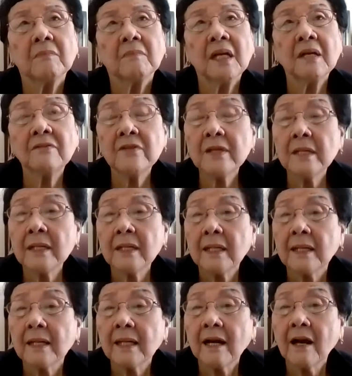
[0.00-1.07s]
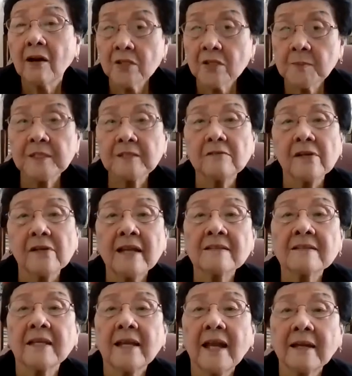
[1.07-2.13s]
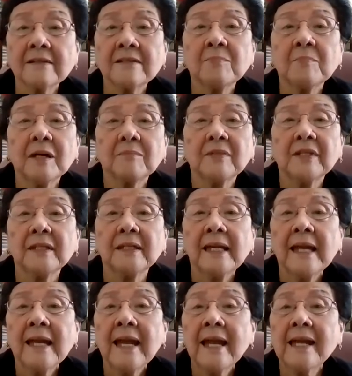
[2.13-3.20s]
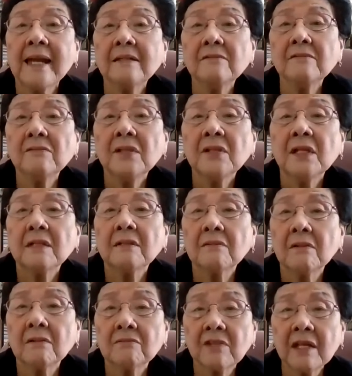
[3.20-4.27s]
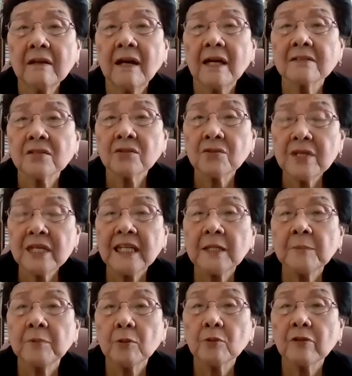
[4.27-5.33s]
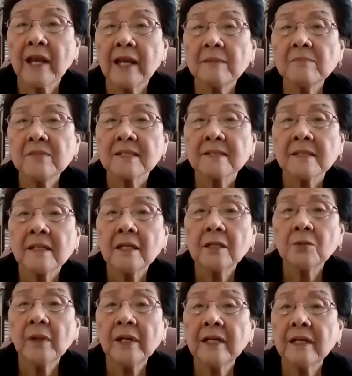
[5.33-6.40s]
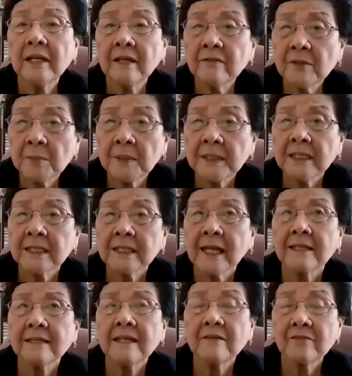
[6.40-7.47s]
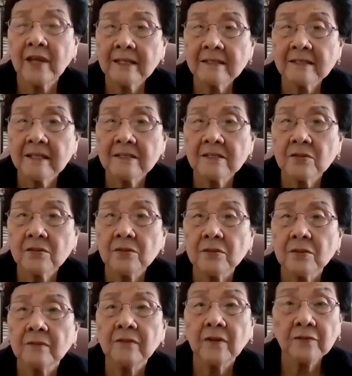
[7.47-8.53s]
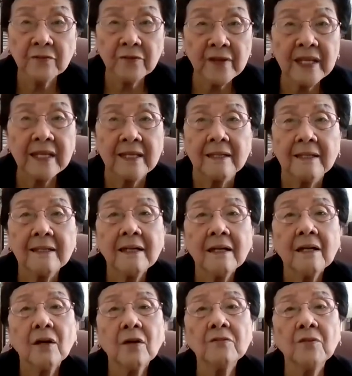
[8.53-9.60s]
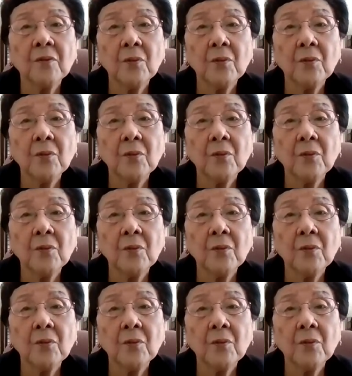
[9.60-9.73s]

Every hospital has an eye department, and there are screening programs where everybody can have access to for free or for